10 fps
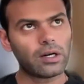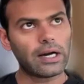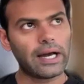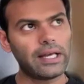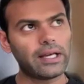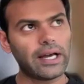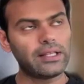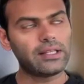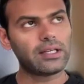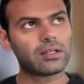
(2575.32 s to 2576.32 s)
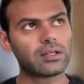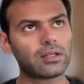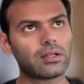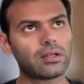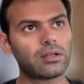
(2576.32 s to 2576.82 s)
I think,
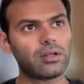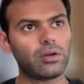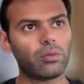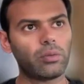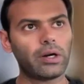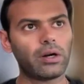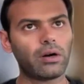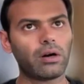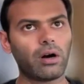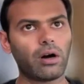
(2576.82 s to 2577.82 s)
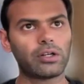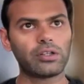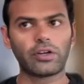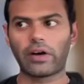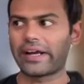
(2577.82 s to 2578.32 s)
we're onto
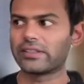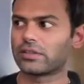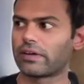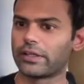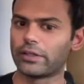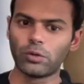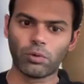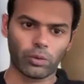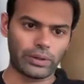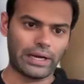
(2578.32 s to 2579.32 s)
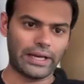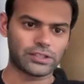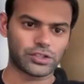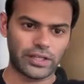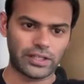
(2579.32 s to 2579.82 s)
the rise of like do more with
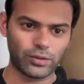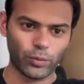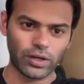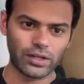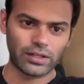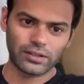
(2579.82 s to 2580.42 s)
less, right? The world,